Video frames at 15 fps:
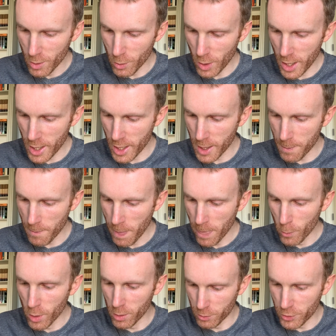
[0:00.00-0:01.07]
two
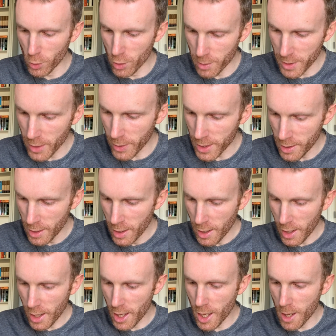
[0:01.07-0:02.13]
of them anyway,
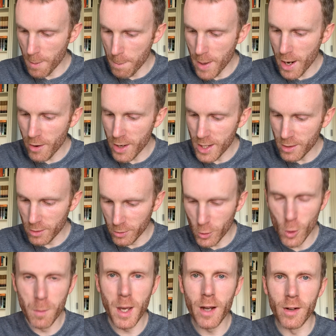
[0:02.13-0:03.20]
the
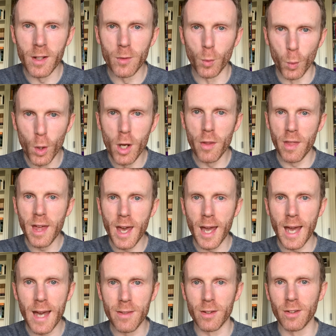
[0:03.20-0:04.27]
two Marys, were there
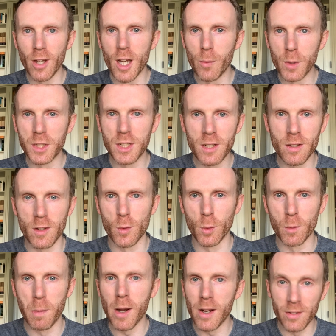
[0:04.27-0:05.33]
at the time when Jesus was
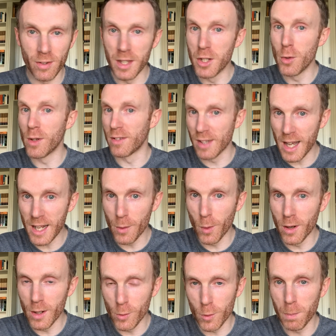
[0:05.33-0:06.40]
buried. So they knew exactly
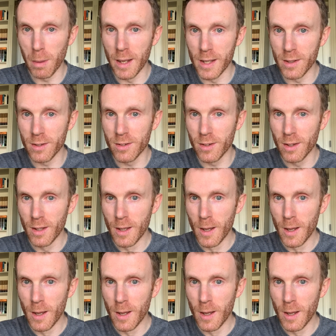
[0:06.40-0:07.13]
where he was placed.